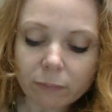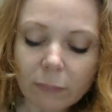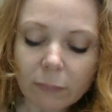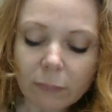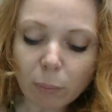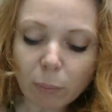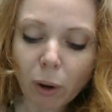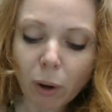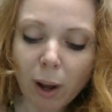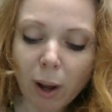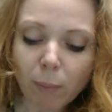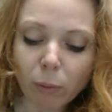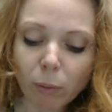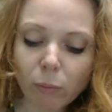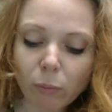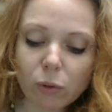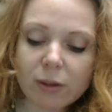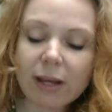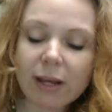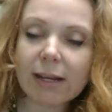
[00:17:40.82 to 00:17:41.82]

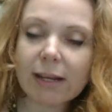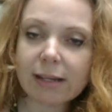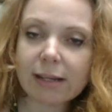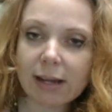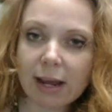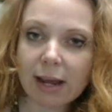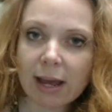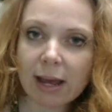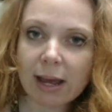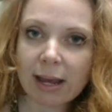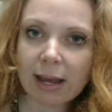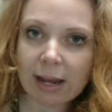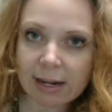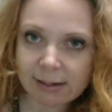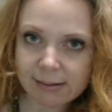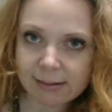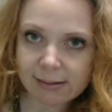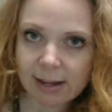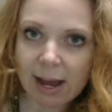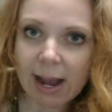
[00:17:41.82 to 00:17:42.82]
problems with
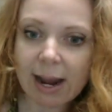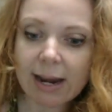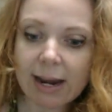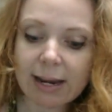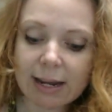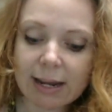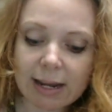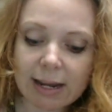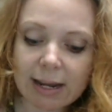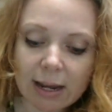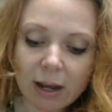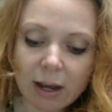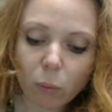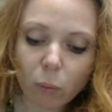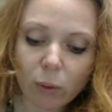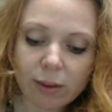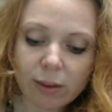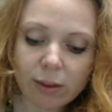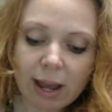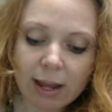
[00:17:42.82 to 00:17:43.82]
anxiety,
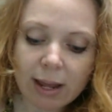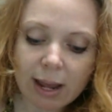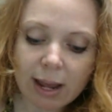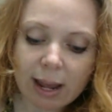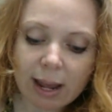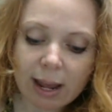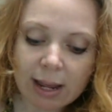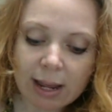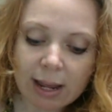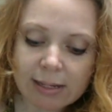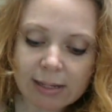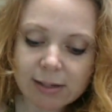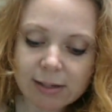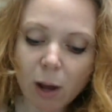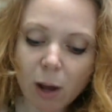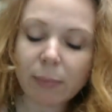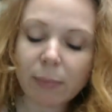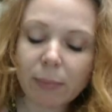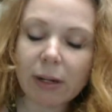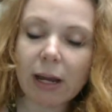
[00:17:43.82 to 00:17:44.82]
with
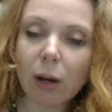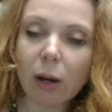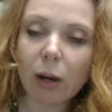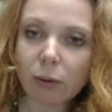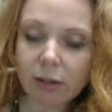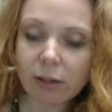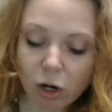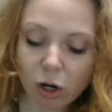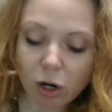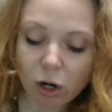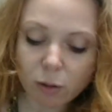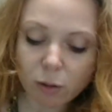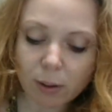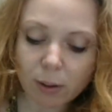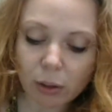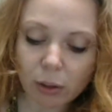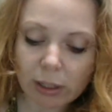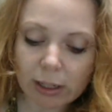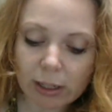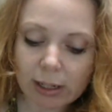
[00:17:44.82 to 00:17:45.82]
insomnia, with
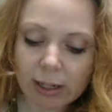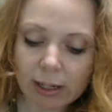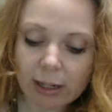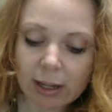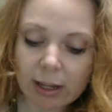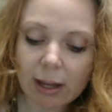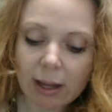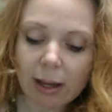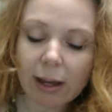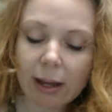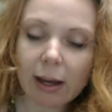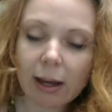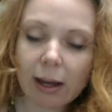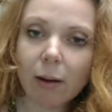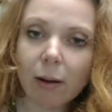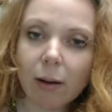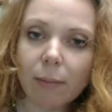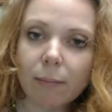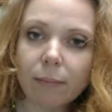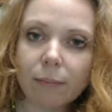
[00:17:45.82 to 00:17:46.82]
irritability,
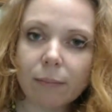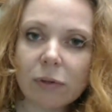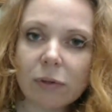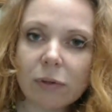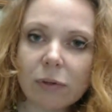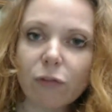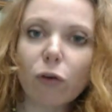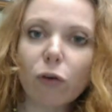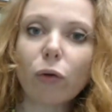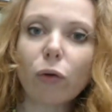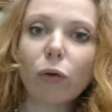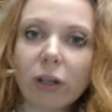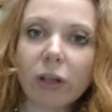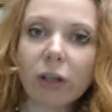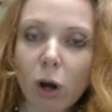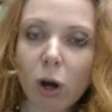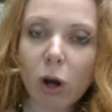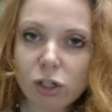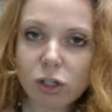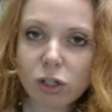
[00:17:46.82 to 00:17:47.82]
difficulty
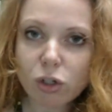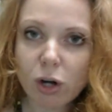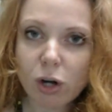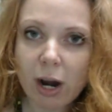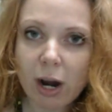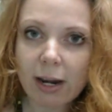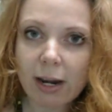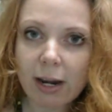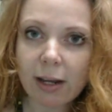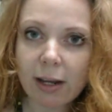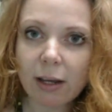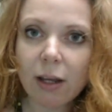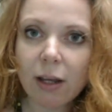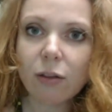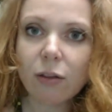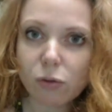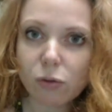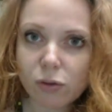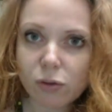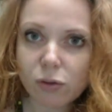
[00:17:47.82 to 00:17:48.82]
concentrating,
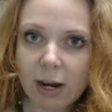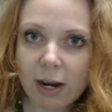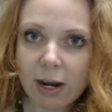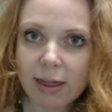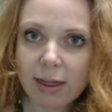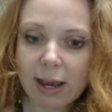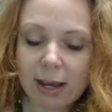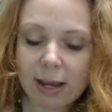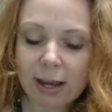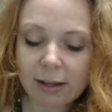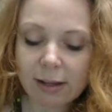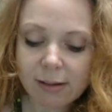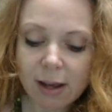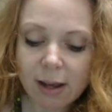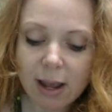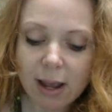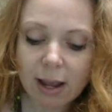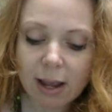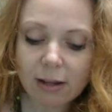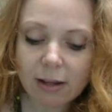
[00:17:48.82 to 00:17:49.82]
those kind of things.
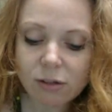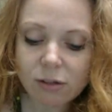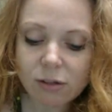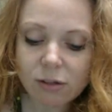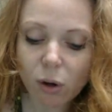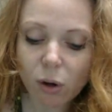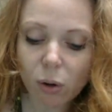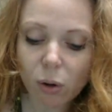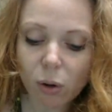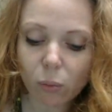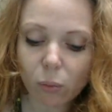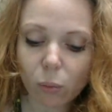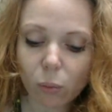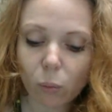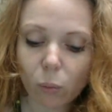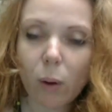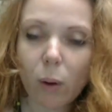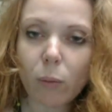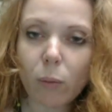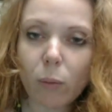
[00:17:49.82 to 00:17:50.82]
And so
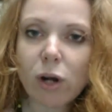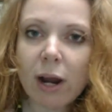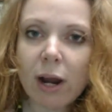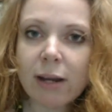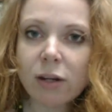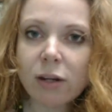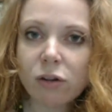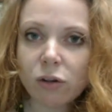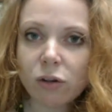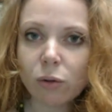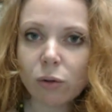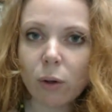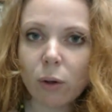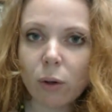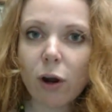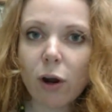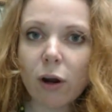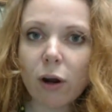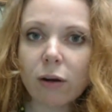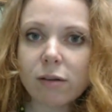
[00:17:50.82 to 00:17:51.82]
what we're trying to do with
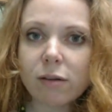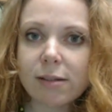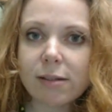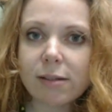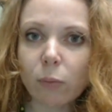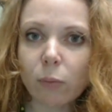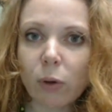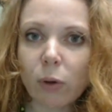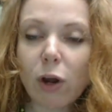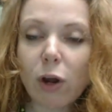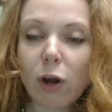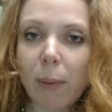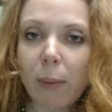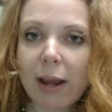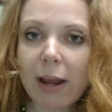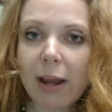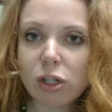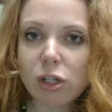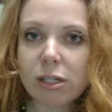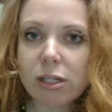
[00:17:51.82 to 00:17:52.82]
our
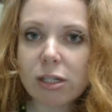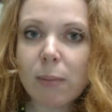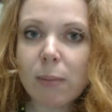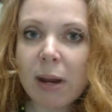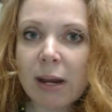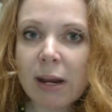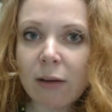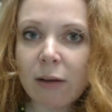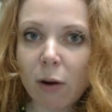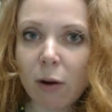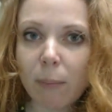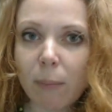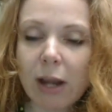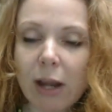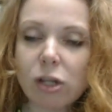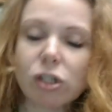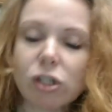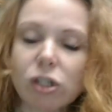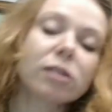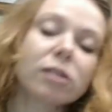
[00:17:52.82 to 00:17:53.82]
patients, many of our
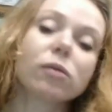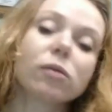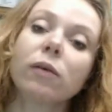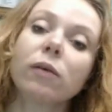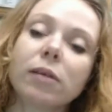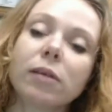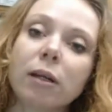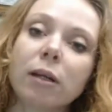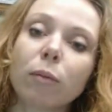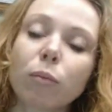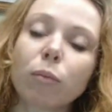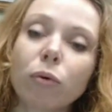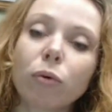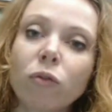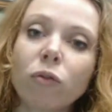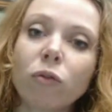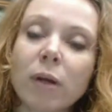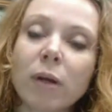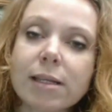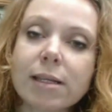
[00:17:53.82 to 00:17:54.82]
patients, we've seen
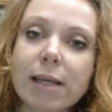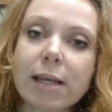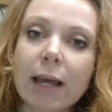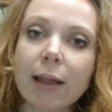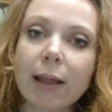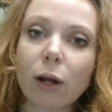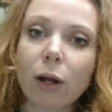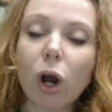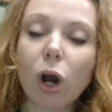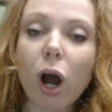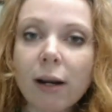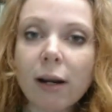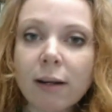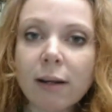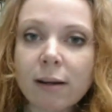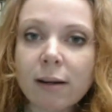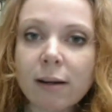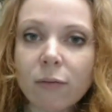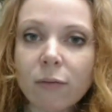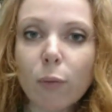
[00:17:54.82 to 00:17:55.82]
improvements in their
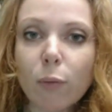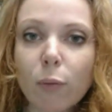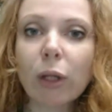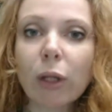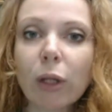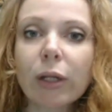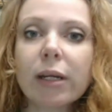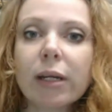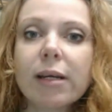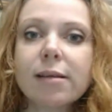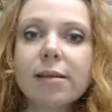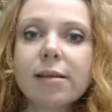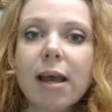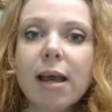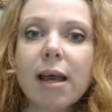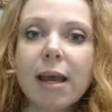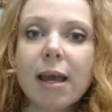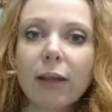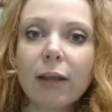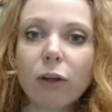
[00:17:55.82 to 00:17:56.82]
cognitive abilities,
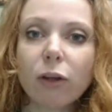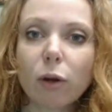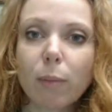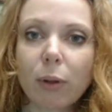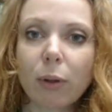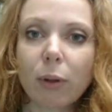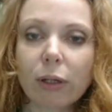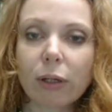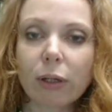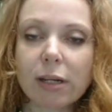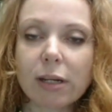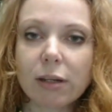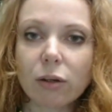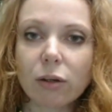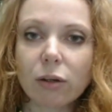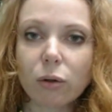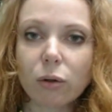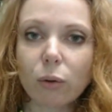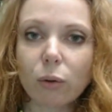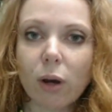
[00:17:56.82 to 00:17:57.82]
in their ability
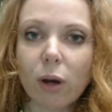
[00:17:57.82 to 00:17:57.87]
to